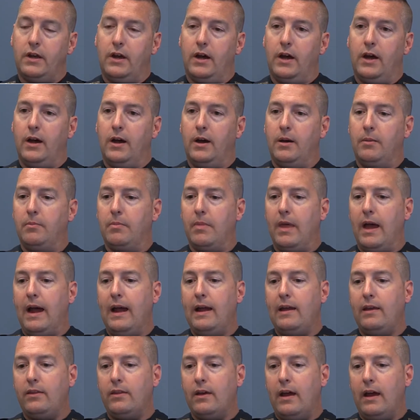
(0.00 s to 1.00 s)
Um,
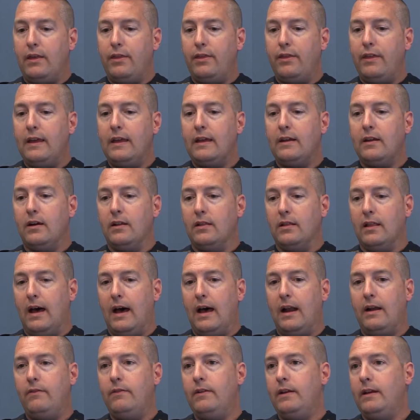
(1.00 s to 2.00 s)
I, I think a
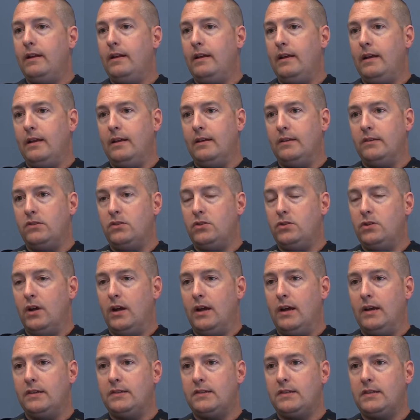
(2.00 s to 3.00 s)
lot of it is
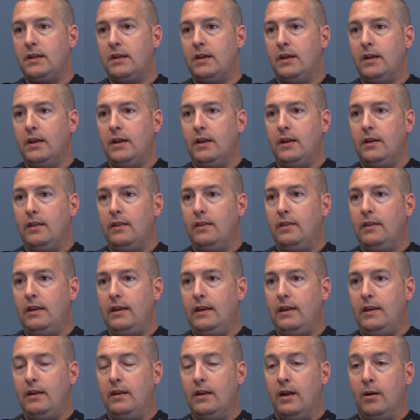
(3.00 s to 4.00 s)
just
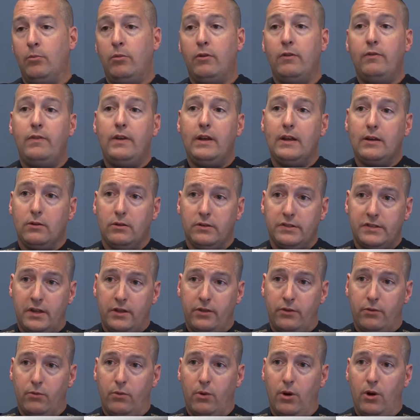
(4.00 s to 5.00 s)
the number of vehicles
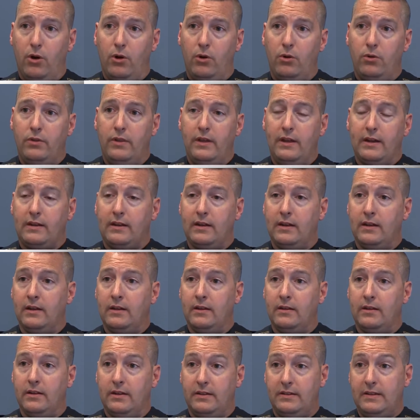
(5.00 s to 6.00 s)
on the road that
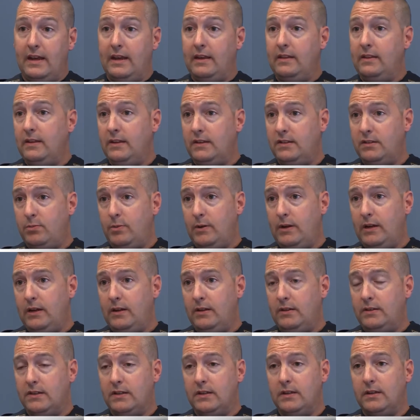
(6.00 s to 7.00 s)
can attain these
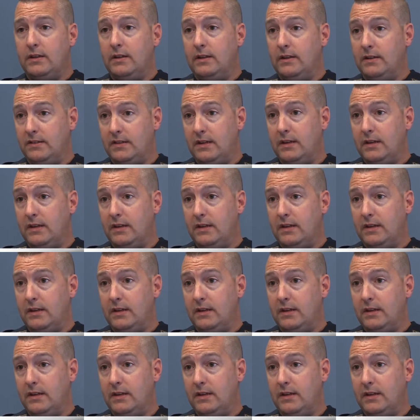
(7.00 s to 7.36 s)
speeds is